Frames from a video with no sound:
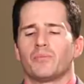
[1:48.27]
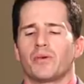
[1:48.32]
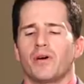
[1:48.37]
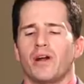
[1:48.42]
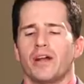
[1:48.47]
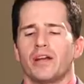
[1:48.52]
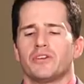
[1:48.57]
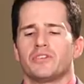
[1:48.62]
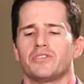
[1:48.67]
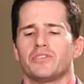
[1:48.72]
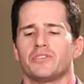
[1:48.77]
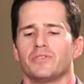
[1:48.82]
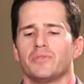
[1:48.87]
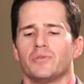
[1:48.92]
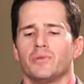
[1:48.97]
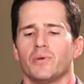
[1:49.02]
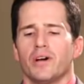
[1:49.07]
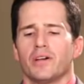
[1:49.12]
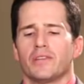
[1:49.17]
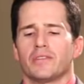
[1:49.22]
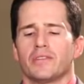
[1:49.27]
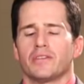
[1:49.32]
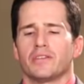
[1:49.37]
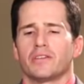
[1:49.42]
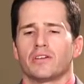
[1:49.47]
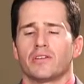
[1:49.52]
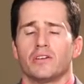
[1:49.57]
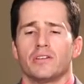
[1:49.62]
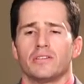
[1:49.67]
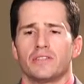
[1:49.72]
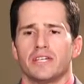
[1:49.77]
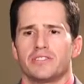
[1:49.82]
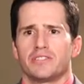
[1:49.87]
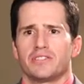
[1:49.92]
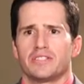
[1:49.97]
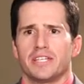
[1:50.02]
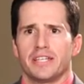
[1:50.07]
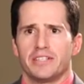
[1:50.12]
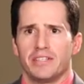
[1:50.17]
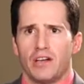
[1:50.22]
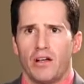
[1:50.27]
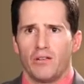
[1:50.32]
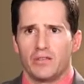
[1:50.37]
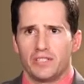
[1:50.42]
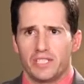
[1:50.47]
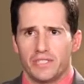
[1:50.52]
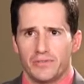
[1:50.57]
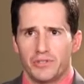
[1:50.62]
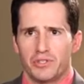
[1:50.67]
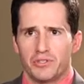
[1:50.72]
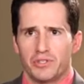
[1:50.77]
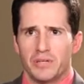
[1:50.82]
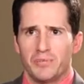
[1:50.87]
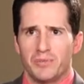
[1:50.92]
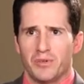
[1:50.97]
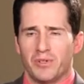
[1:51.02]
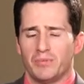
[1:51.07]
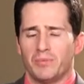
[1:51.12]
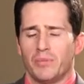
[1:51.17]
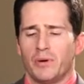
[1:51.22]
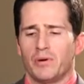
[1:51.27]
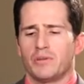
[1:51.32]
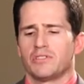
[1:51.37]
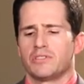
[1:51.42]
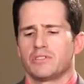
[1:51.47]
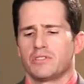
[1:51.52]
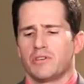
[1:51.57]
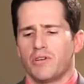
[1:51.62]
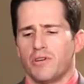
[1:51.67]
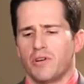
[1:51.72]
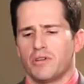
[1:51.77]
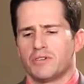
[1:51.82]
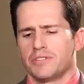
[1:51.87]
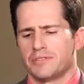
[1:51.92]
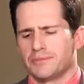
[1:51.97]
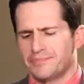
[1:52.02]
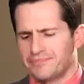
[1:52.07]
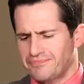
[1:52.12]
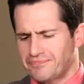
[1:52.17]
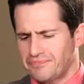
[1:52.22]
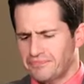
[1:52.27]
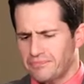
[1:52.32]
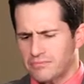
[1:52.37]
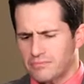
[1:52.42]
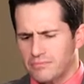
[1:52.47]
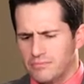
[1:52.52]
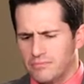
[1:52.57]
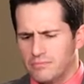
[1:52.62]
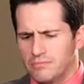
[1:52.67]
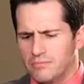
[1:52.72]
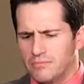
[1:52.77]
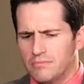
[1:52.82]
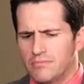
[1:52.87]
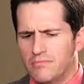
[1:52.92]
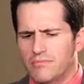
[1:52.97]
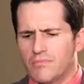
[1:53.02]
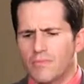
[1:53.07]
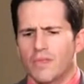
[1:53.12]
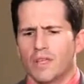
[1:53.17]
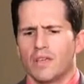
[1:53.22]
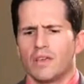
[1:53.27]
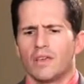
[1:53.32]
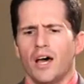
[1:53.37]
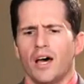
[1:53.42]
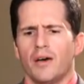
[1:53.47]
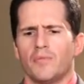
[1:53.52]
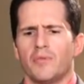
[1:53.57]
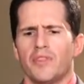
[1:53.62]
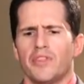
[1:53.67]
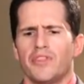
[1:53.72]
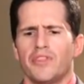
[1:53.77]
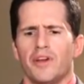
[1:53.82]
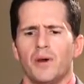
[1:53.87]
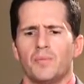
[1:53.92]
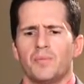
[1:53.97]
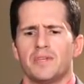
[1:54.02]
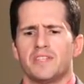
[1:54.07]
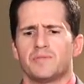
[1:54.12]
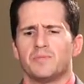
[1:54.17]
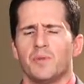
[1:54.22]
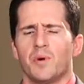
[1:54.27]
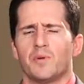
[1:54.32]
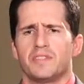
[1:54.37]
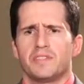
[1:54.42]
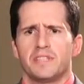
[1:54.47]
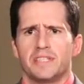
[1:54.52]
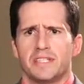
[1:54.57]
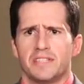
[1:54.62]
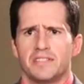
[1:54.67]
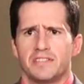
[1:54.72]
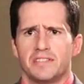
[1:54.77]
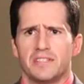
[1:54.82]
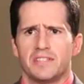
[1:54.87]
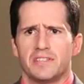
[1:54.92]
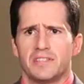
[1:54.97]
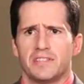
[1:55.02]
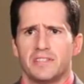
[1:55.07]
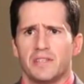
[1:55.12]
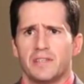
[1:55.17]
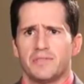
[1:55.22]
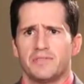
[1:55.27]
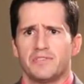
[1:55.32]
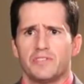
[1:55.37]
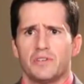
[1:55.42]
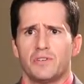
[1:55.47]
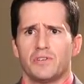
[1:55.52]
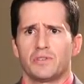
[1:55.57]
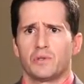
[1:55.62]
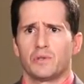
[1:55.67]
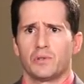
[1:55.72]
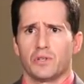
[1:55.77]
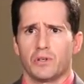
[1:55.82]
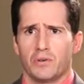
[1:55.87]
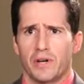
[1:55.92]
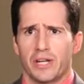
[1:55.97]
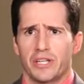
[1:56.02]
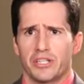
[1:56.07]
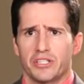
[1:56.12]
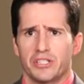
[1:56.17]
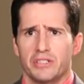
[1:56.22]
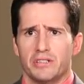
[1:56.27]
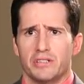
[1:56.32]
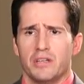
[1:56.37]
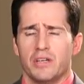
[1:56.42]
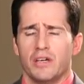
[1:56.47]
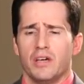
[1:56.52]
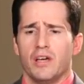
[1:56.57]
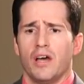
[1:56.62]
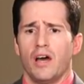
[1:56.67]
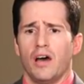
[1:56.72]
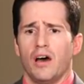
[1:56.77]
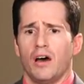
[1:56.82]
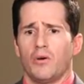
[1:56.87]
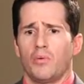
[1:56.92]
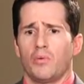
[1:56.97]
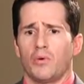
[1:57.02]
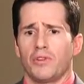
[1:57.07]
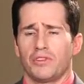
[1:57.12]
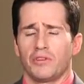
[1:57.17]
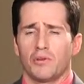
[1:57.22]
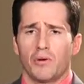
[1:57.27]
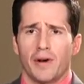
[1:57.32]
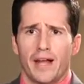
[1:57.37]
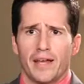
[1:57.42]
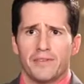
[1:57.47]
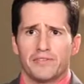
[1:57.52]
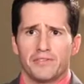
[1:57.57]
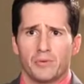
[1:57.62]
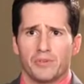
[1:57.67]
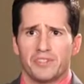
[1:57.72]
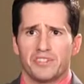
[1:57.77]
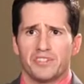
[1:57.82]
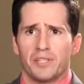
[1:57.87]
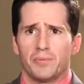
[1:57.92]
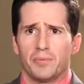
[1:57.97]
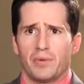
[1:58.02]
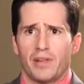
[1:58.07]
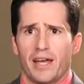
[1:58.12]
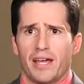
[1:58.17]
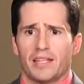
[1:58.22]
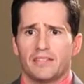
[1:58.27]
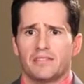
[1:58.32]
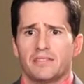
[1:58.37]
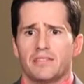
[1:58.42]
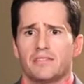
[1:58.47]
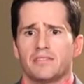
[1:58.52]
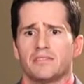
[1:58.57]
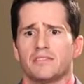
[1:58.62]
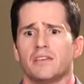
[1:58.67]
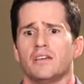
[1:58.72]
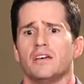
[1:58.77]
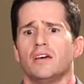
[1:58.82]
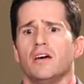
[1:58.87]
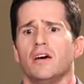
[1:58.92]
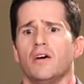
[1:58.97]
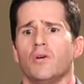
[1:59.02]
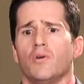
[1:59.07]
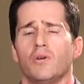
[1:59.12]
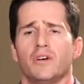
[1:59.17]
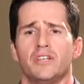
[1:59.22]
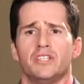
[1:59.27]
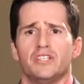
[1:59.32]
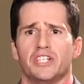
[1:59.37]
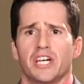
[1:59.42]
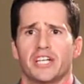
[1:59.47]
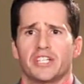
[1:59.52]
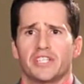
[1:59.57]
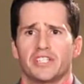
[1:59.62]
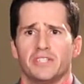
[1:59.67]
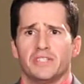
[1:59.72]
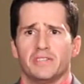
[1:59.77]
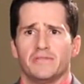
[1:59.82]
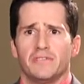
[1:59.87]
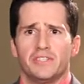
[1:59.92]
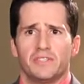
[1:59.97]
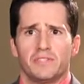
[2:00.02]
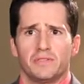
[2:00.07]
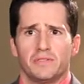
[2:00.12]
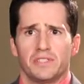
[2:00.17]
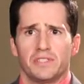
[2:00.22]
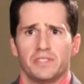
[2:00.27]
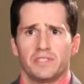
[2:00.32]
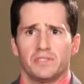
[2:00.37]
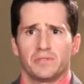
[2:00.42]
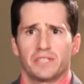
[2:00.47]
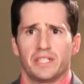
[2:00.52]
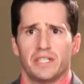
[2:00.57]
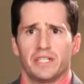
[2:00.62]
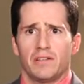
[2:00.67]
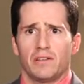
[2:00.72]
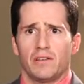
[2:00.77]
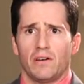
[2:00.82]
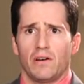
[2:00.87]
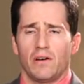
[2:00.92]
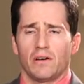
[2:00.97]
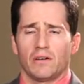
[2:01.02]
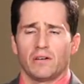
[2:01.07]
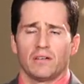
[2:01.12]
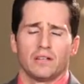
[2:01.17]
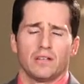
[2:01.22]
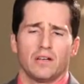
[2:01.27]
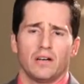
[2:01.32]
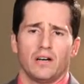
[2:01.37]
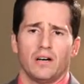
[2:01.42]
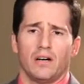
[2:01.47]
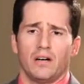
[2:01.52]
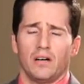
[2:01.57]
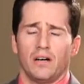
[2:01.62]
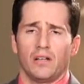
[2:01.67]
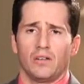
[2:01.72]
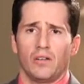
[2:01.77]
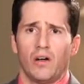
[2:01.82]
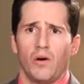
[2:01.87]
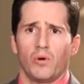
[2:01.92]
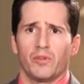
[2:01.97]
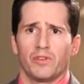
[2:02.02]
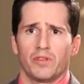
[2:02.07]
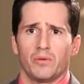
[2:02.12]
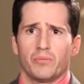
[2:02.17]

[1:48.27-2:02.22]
Prior to current laser technology for treatment of burn scars, the therapies mostly consisted of surgical correction with grafts or Z-plasties, or injection of intralesional Kenalog along with